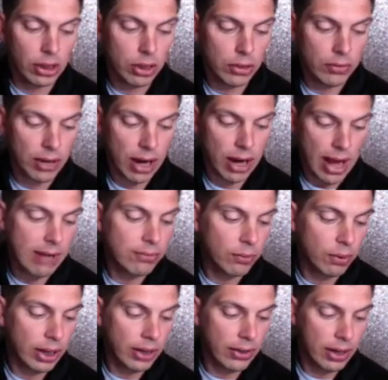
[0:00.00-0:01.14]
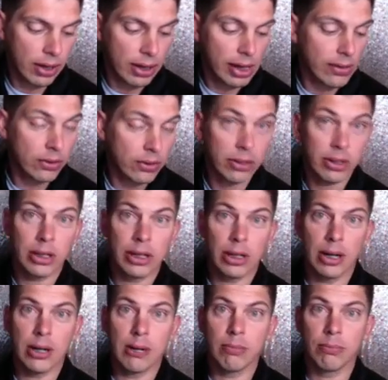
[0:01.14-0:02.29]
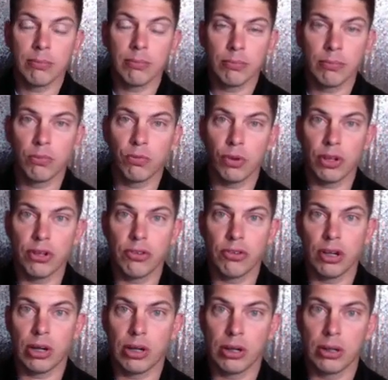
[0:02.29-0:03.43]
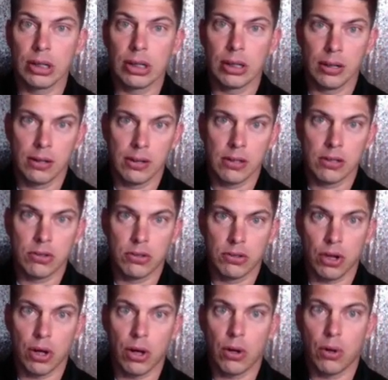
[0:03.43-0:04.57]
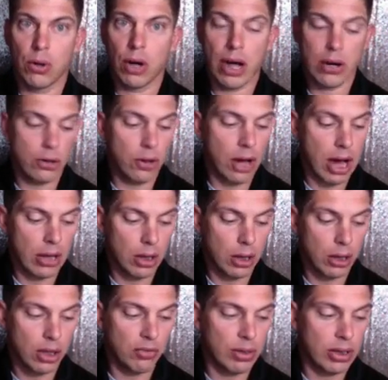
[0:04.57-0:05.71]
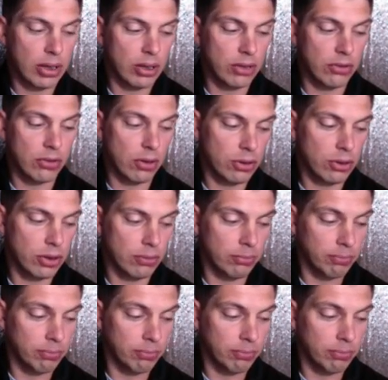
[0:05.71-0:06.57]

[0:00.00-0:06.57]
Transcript: over halfway there, Heather, for this year. So I don't know how long you've been a consultant.